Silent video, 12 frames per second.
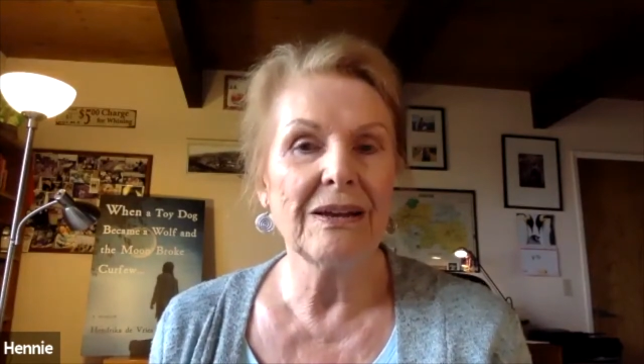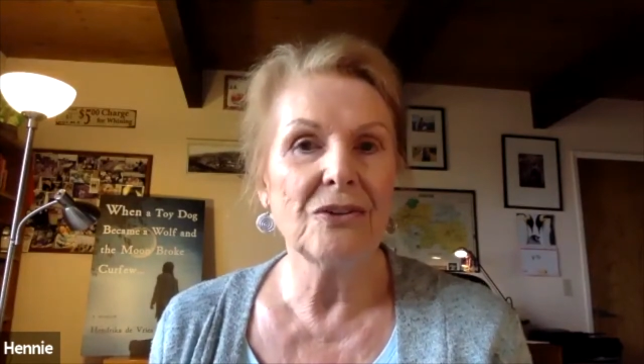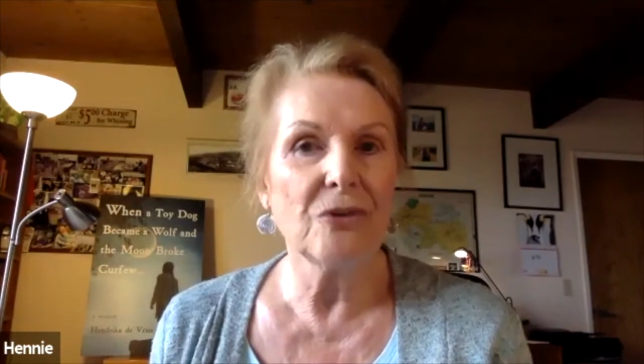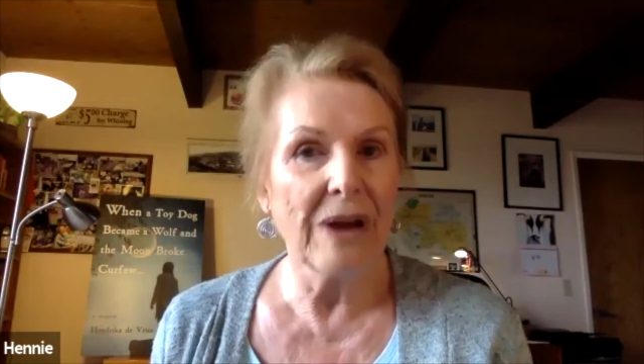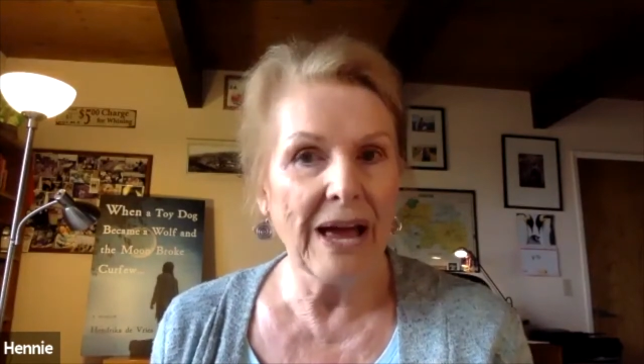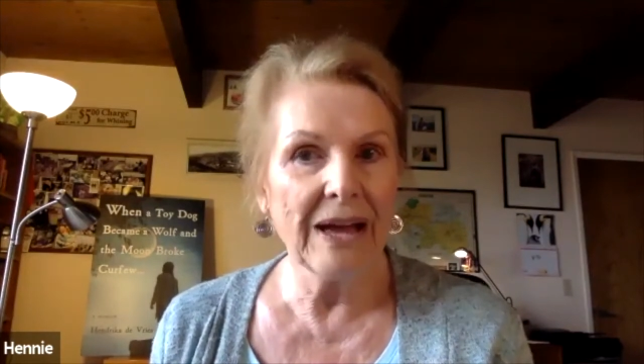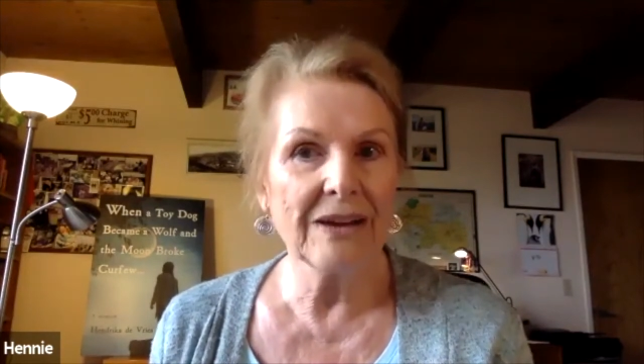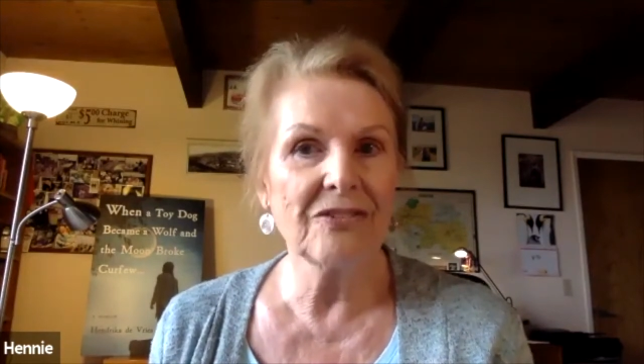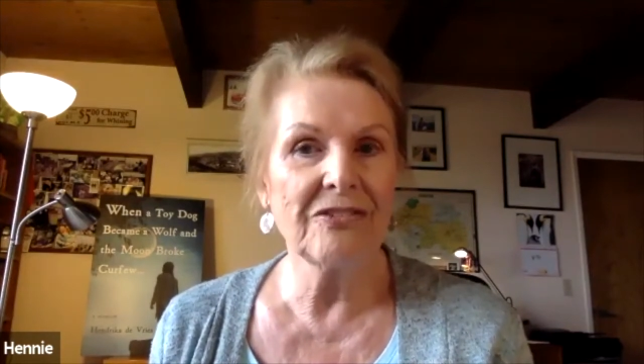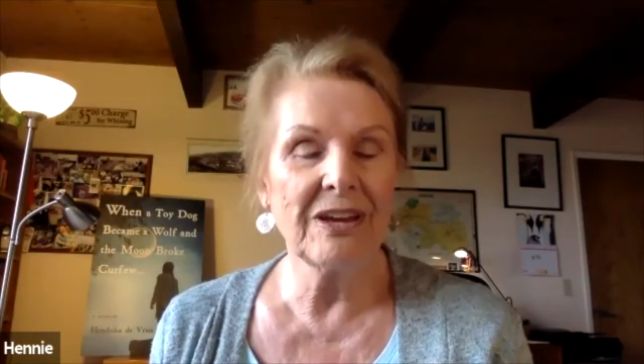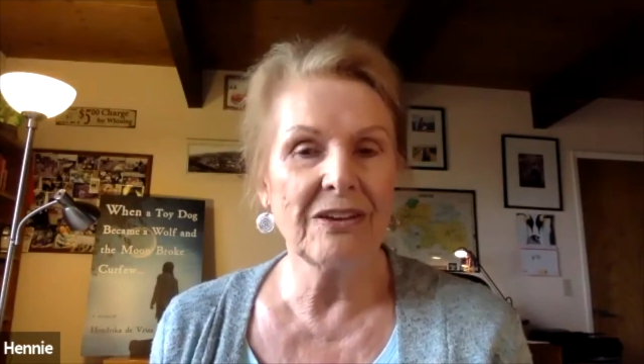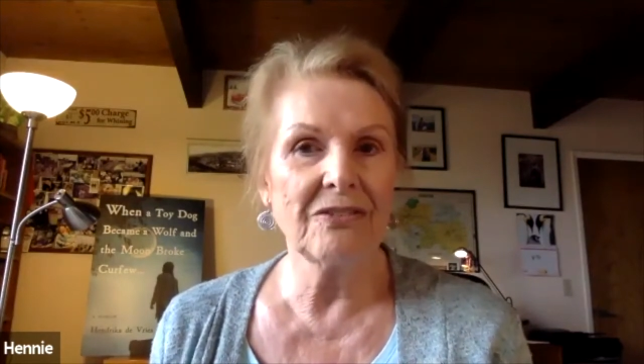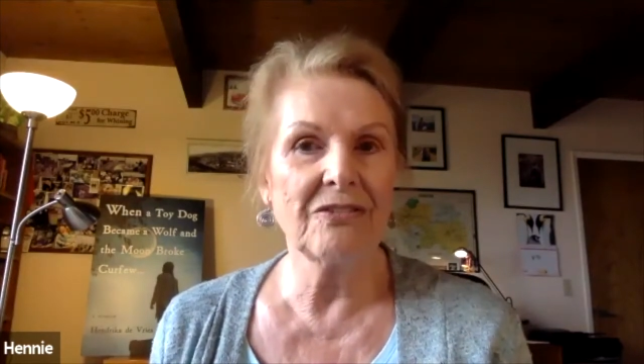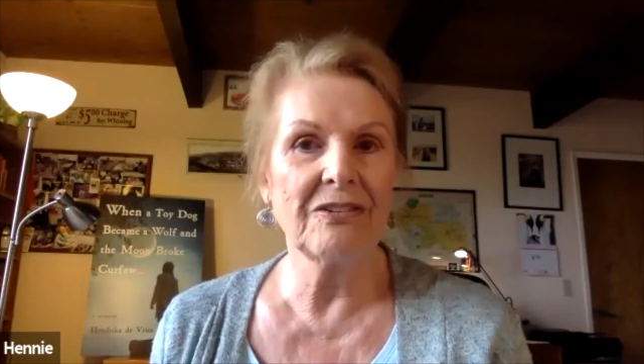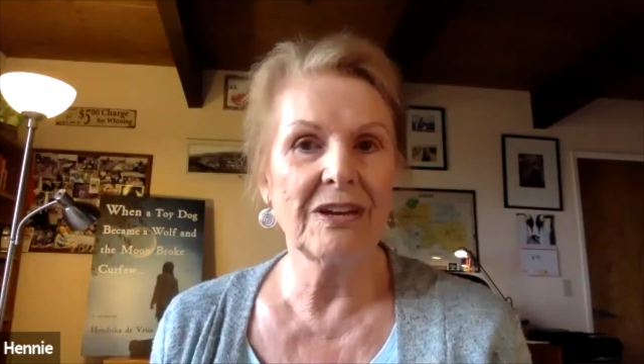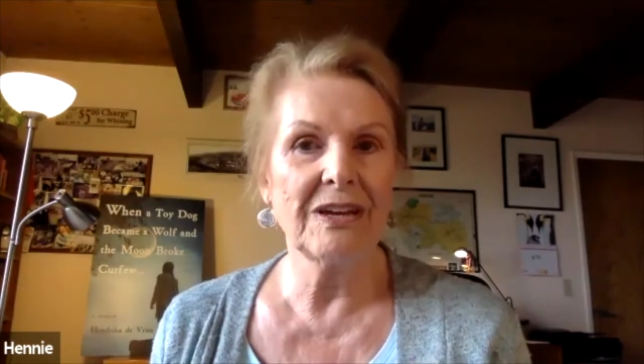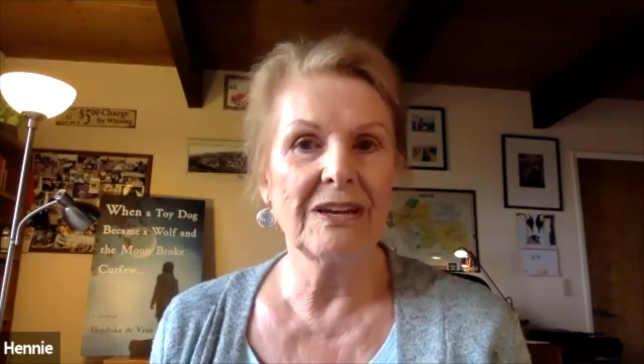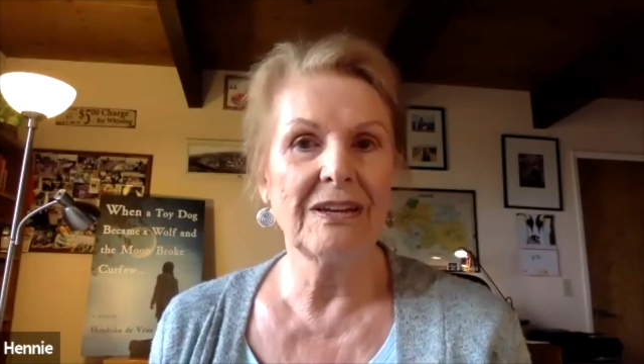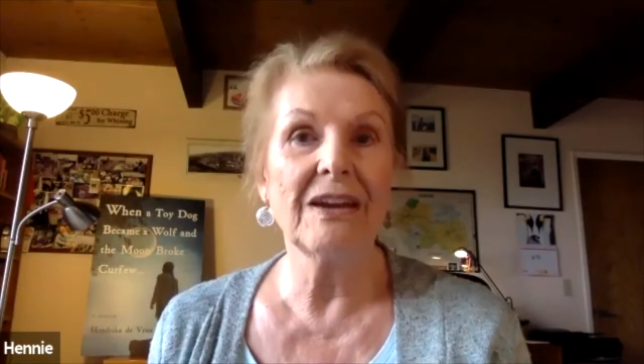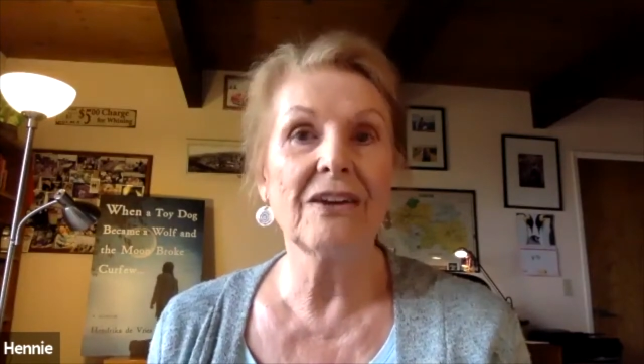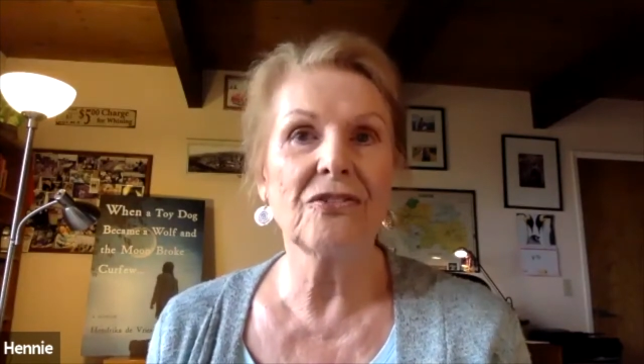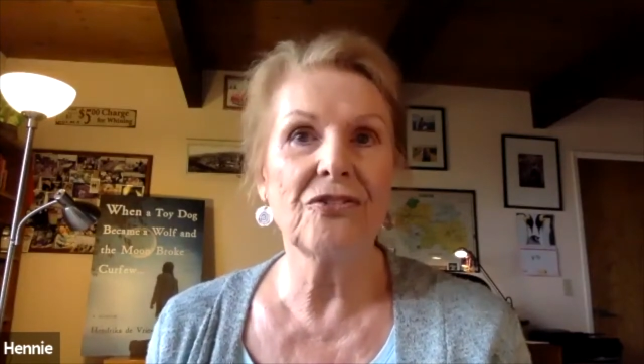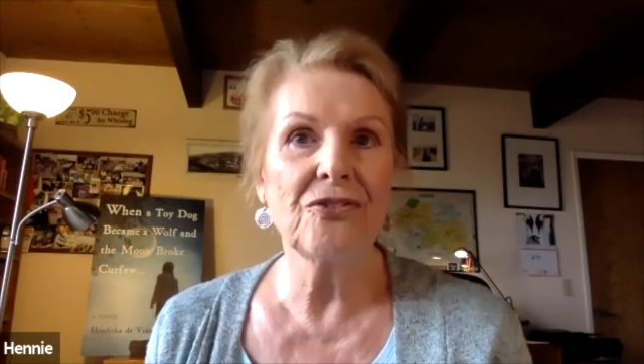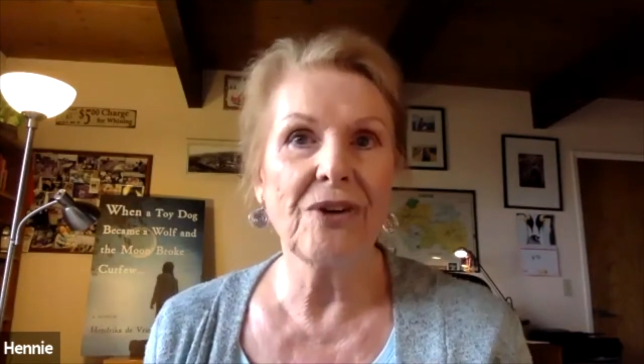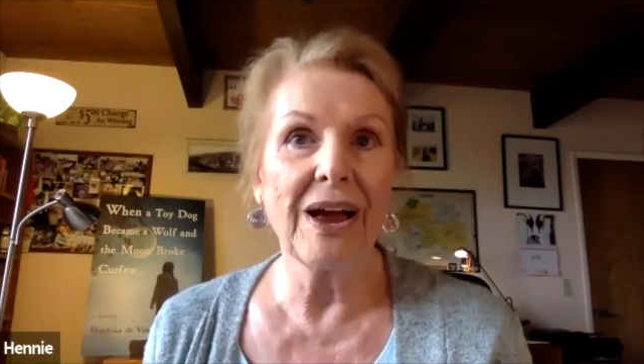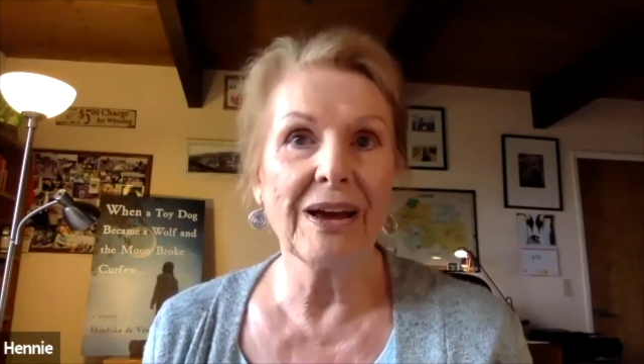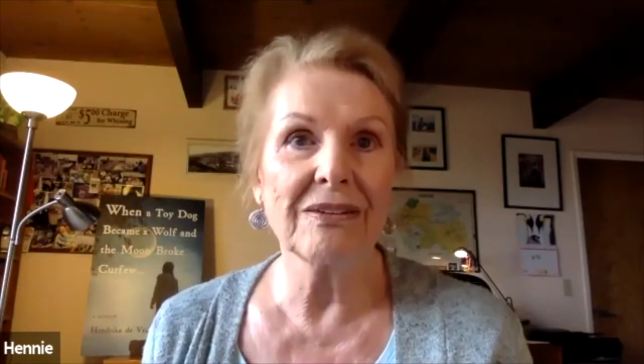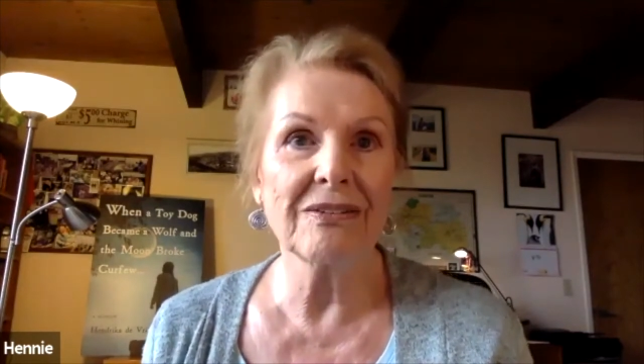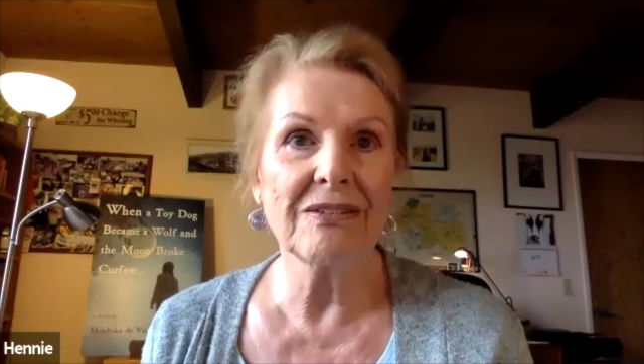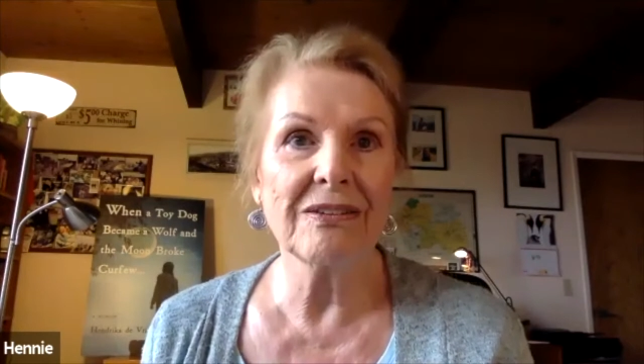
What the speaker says: to access their strength?